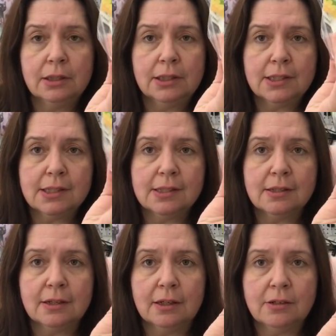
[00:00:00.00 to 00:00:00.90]
And this is
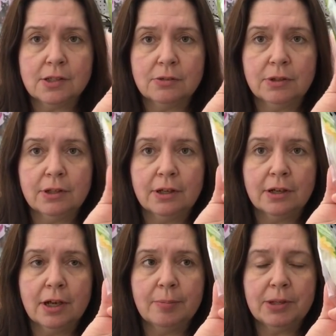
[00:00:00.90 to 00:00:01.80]
also a
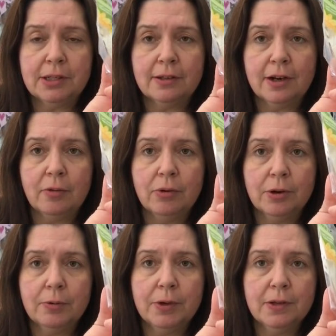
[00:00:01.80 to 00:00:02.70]
company that I
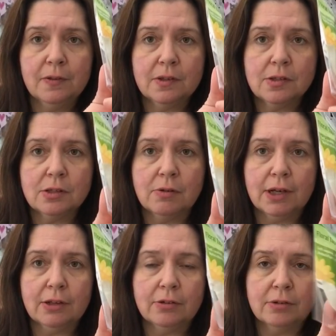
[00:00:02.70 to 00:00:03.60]
work with, so
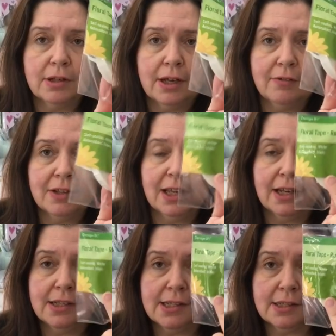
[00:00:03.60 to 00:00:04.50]
I know that
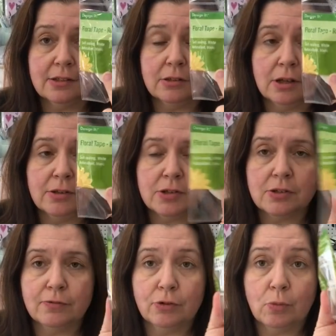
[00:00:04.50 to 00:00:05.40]
getting these at the dollar
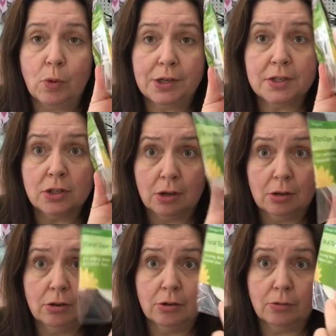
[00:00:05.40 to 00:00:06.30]
store for $1
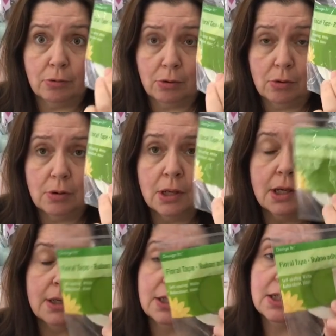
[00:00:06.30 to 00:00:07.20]
a roll,
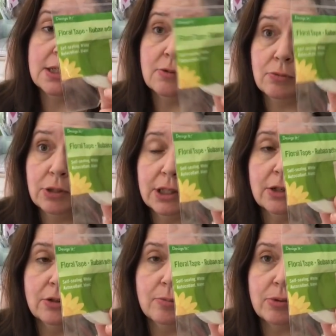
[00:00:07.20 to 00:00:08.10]
that's a really
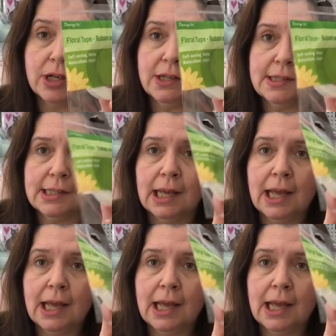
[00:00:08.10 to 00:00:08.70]
good price.